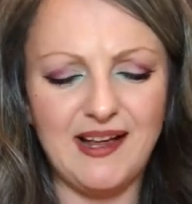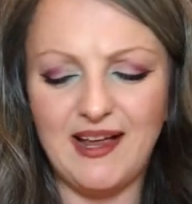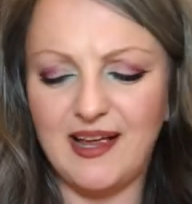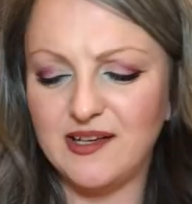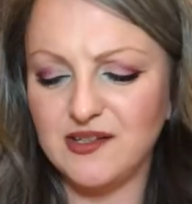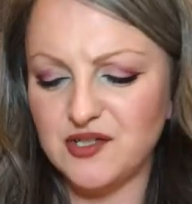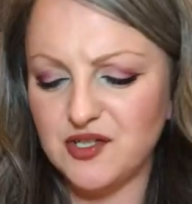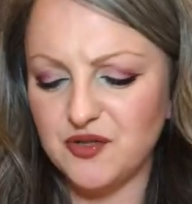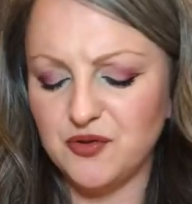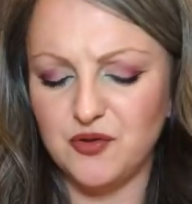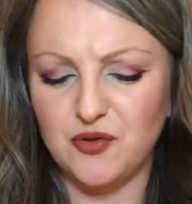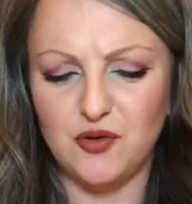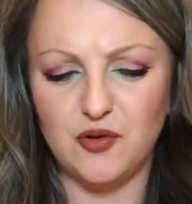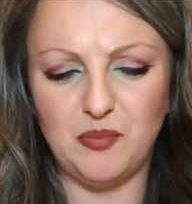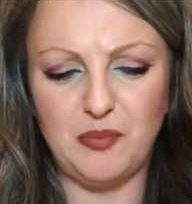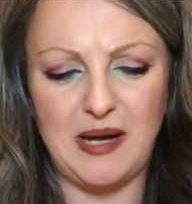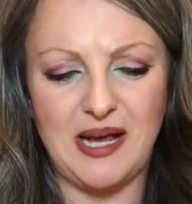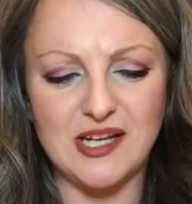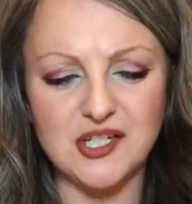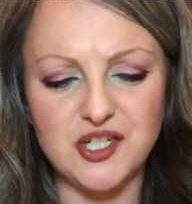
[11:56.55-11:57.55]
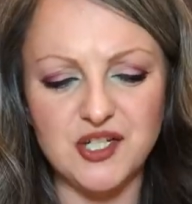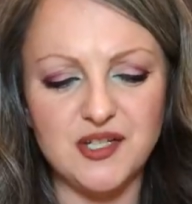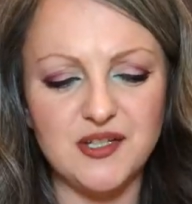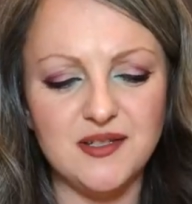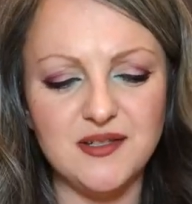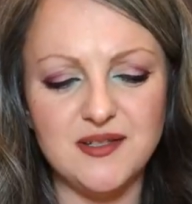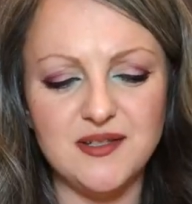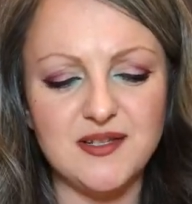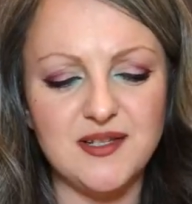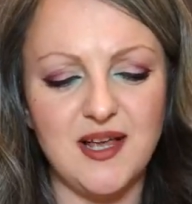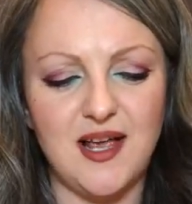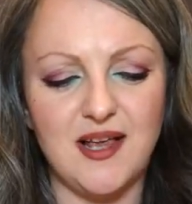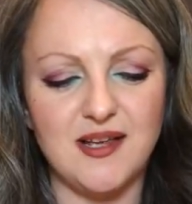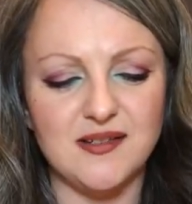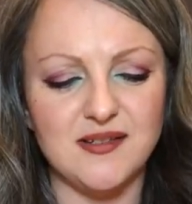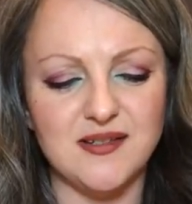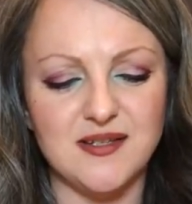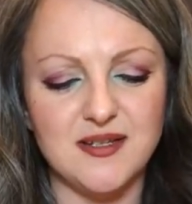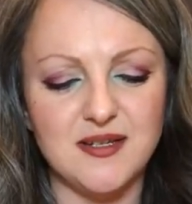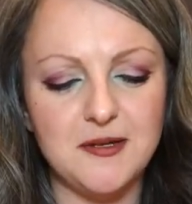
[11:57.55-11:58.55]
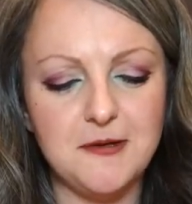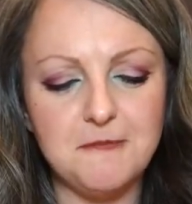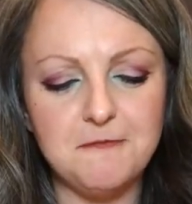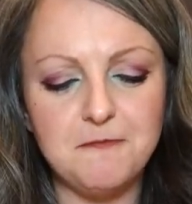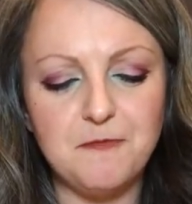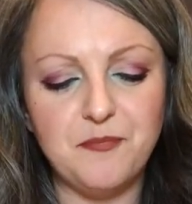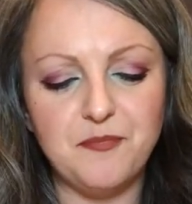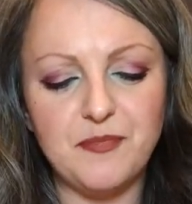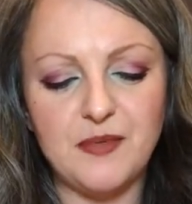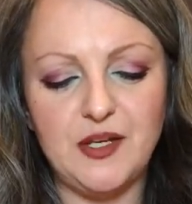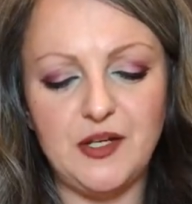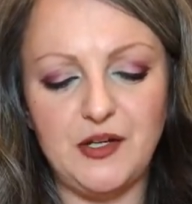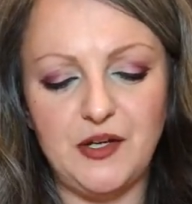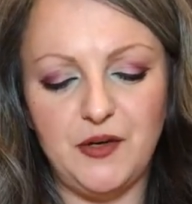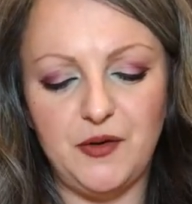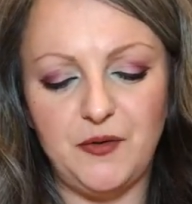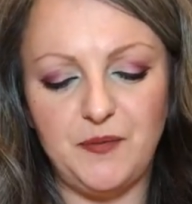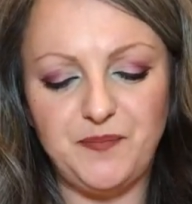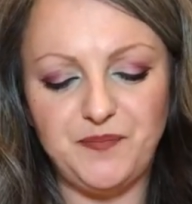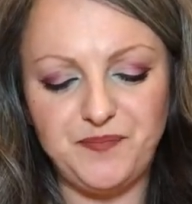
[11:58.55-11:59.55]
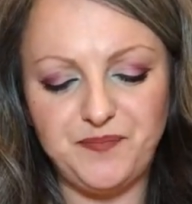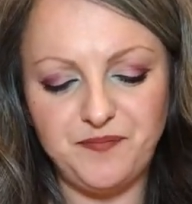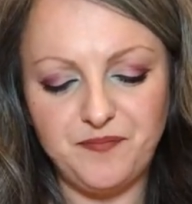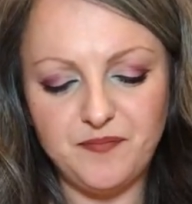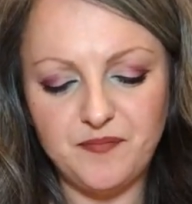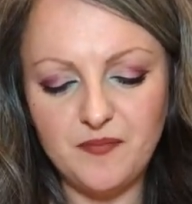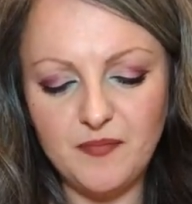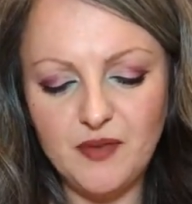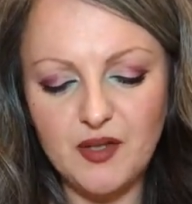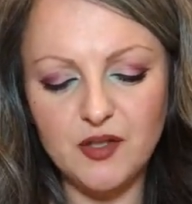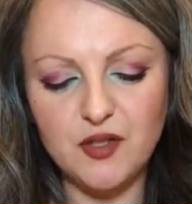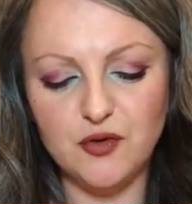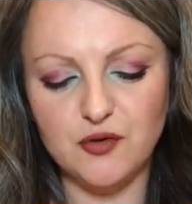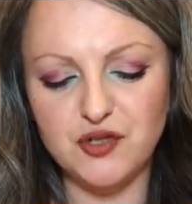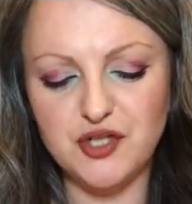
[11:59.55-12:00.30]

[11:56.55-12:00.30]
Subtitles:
and your passions and, you know, your